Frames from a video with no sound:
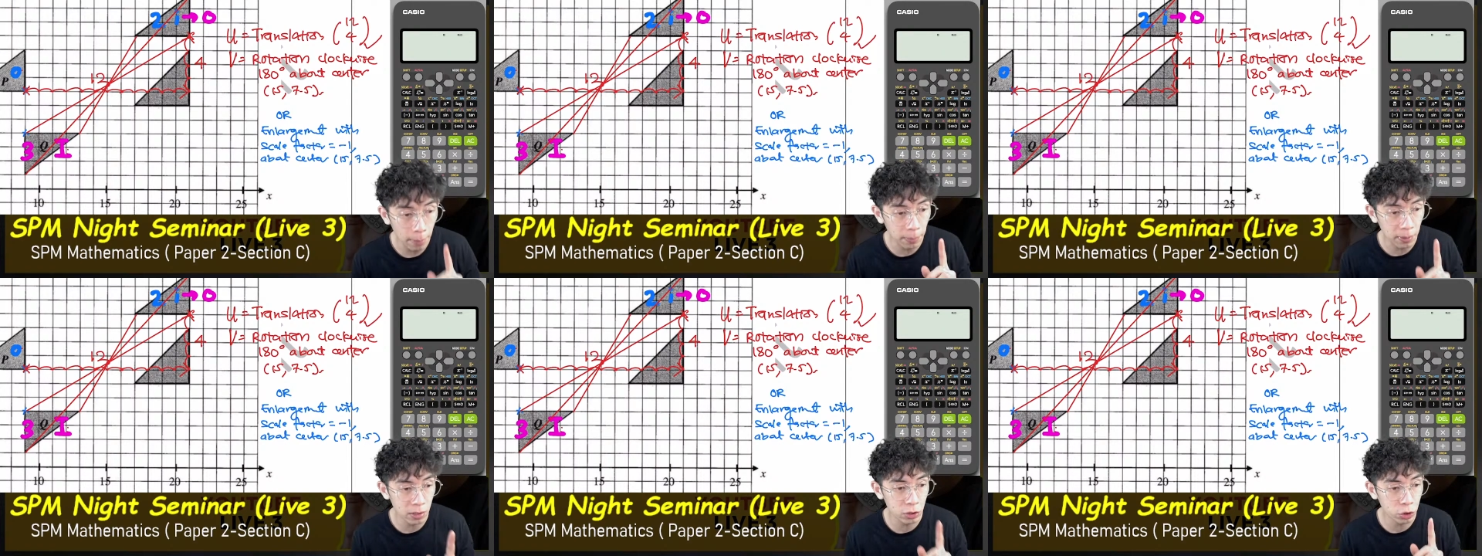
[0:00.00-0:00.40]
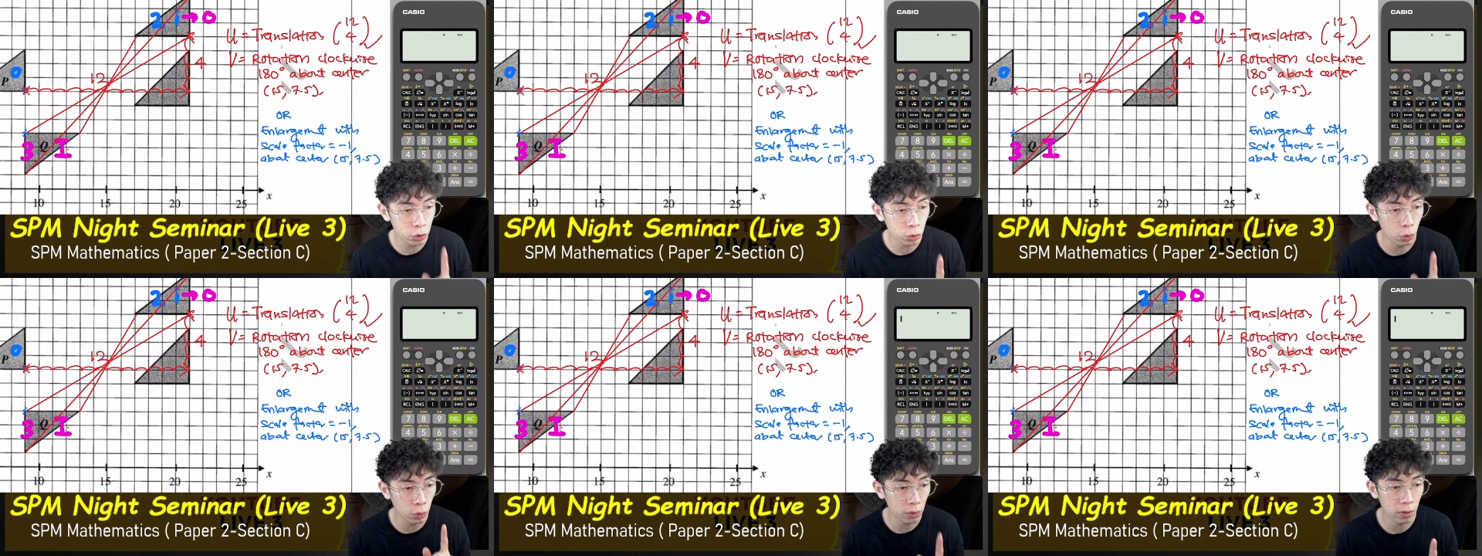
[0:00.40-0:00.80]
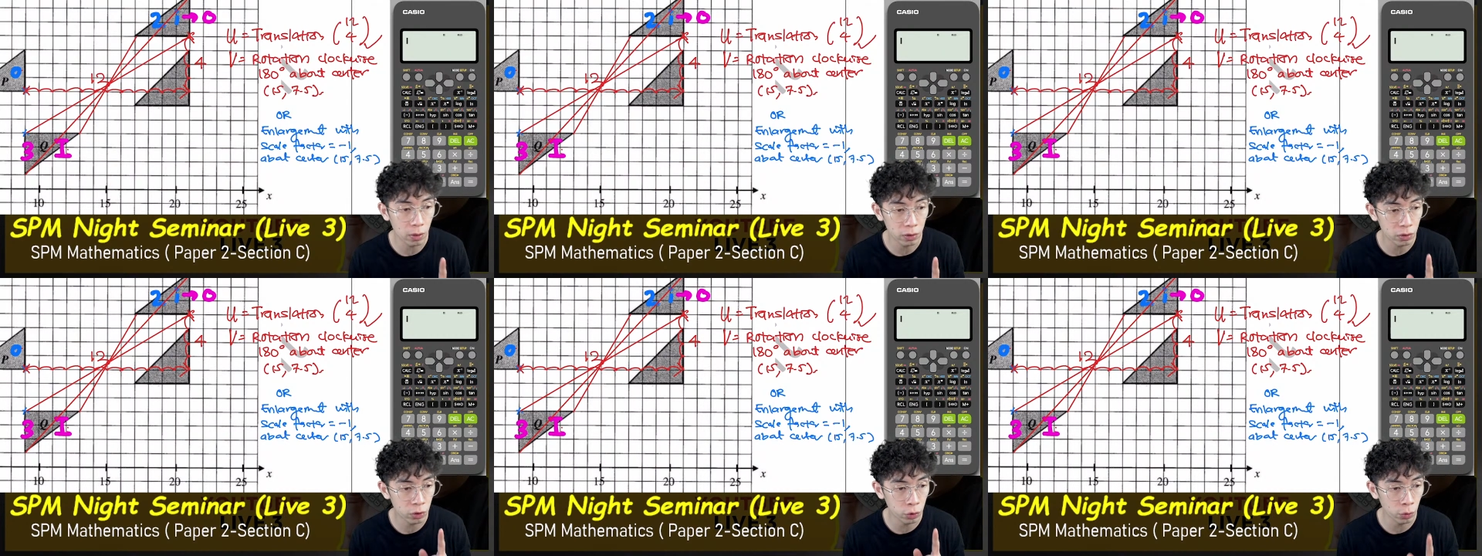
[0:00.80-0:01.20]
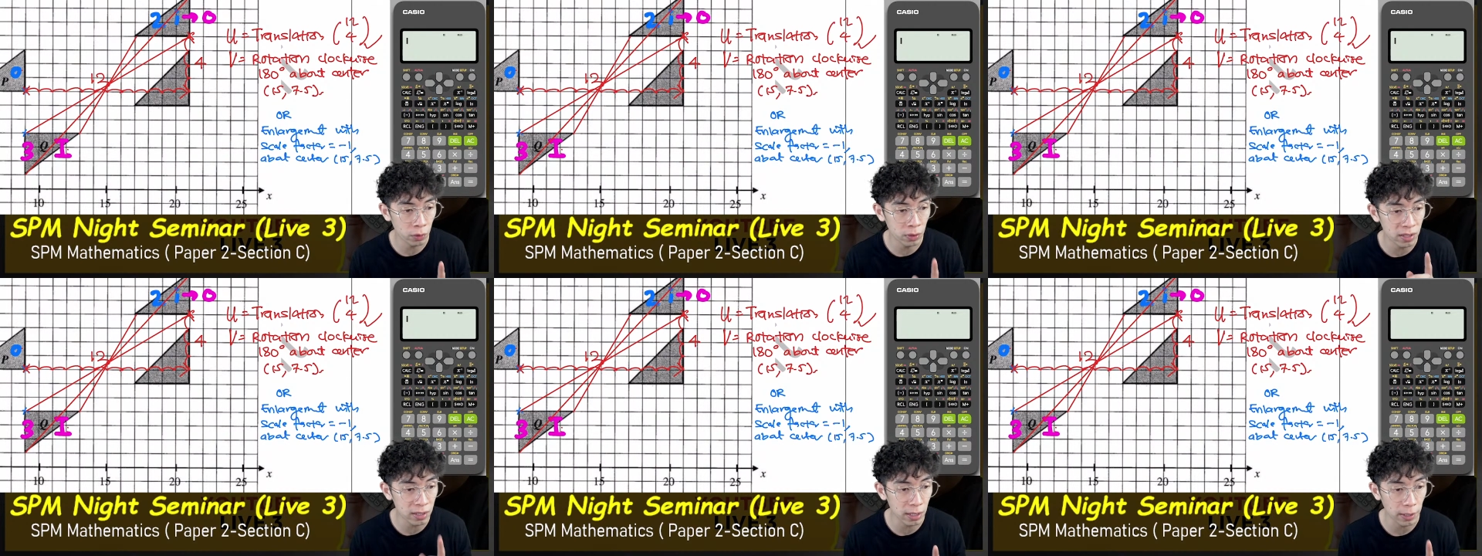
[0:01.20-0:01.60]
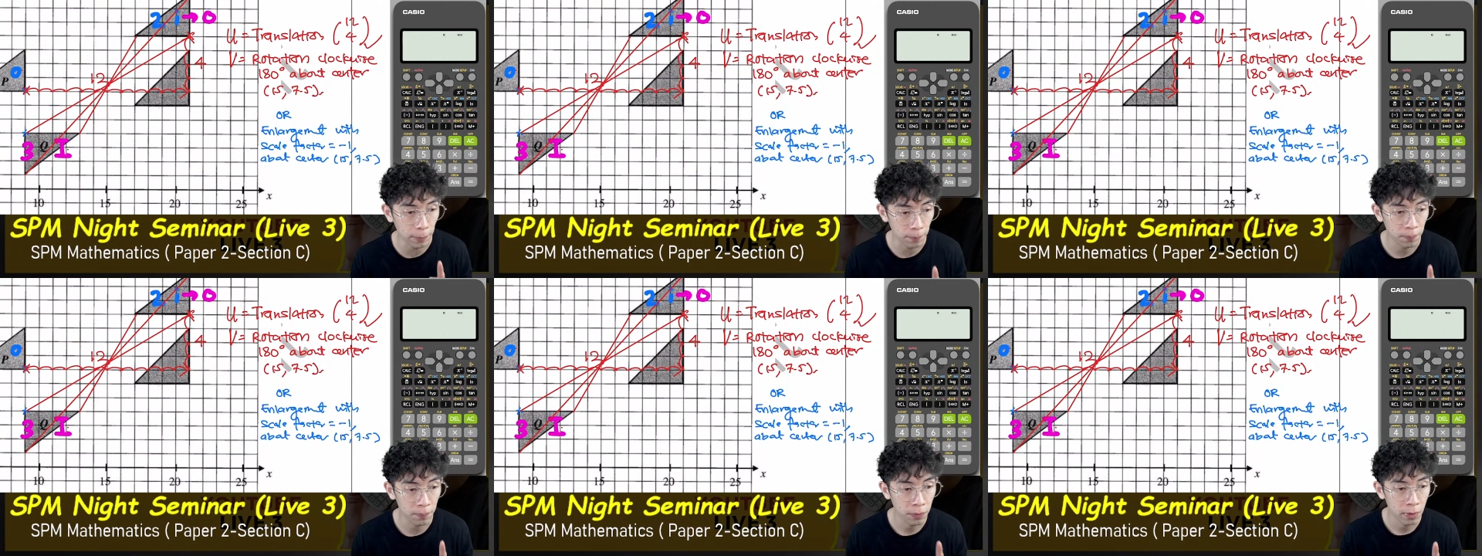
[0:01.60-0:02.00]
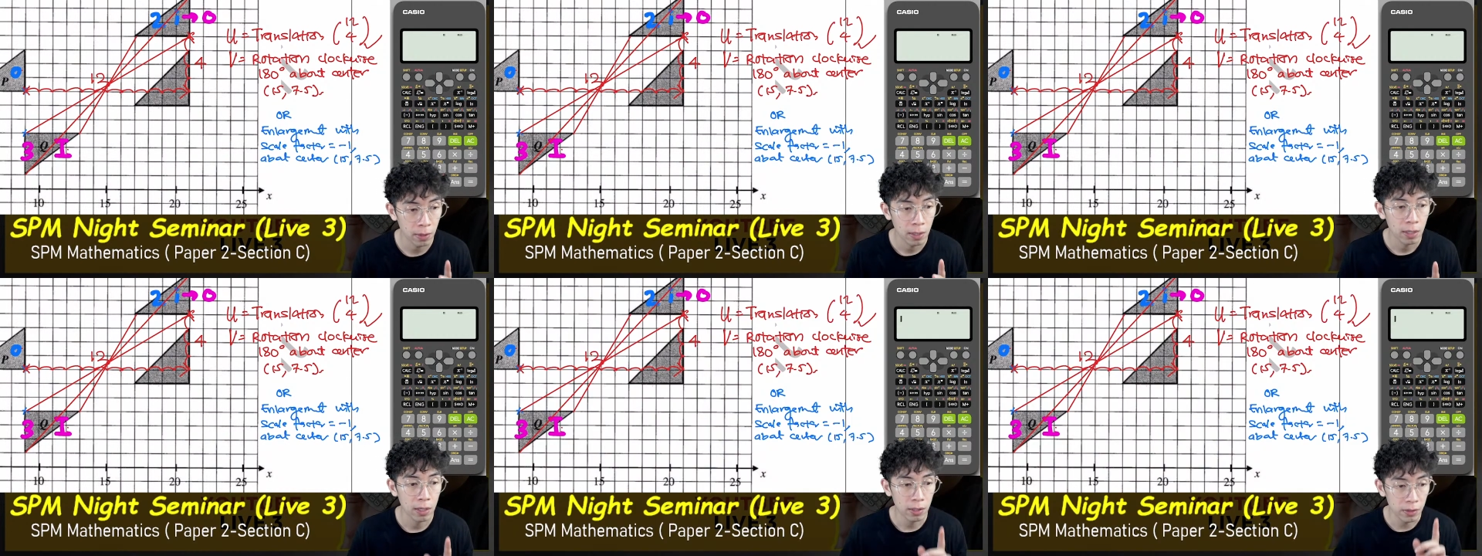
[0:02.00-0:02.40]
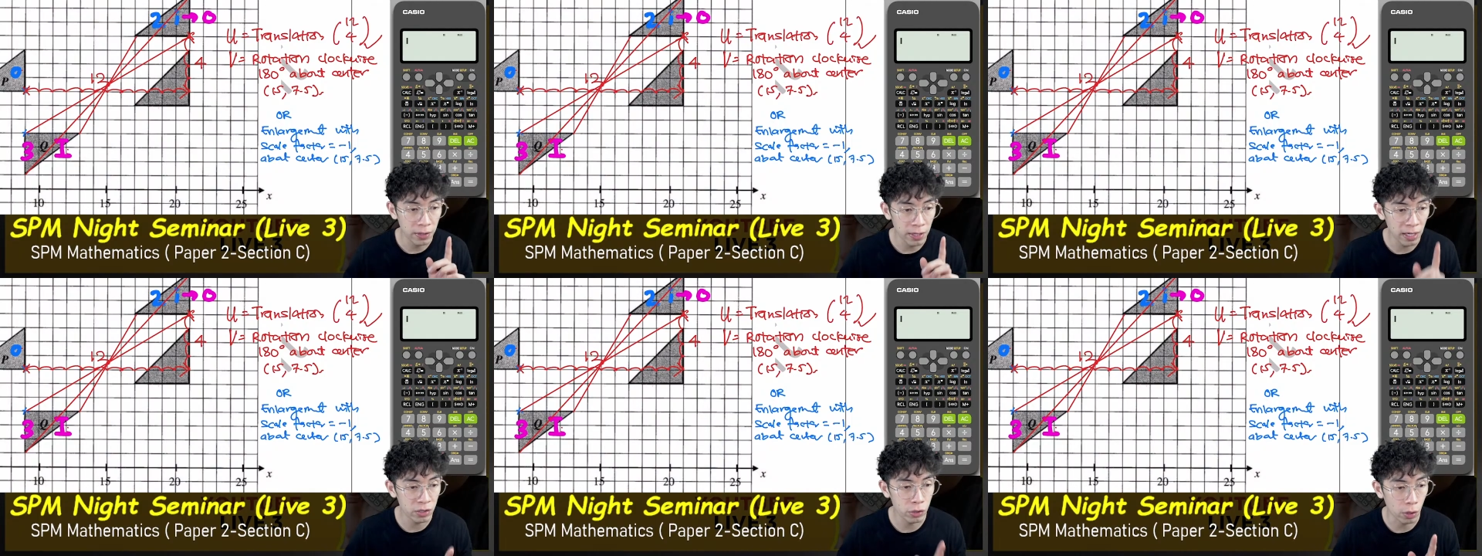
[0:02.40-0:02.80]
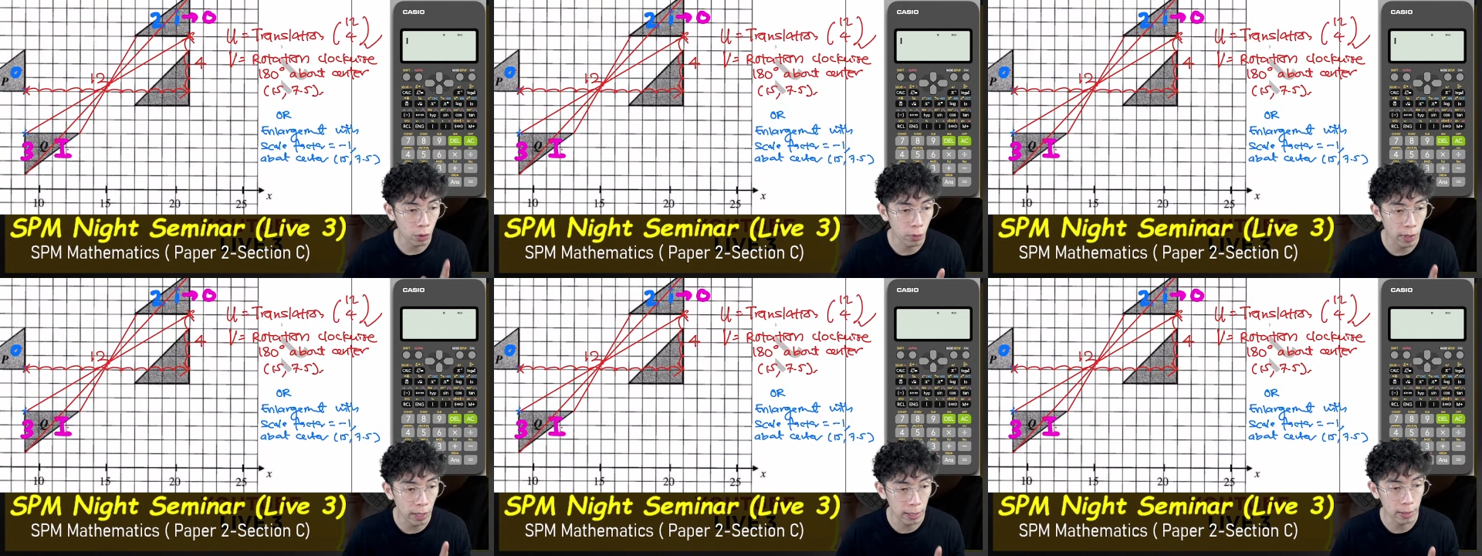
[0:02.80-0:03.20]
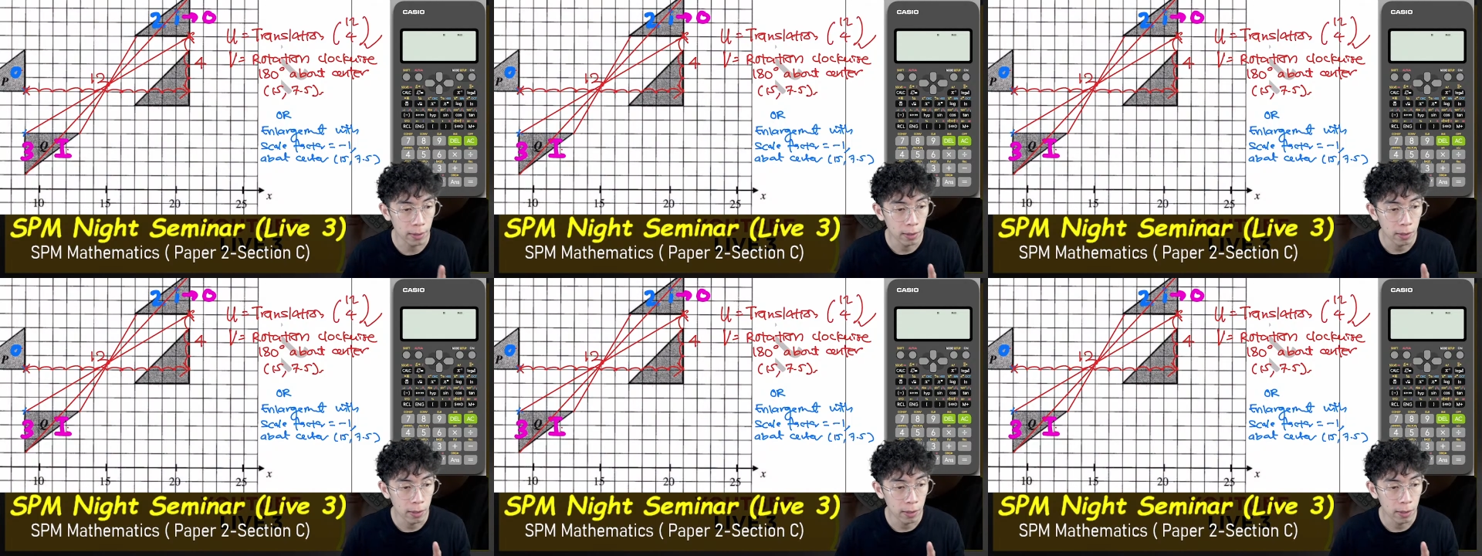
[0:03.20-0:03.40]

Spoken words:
gonna show this thing. Yes, you're right.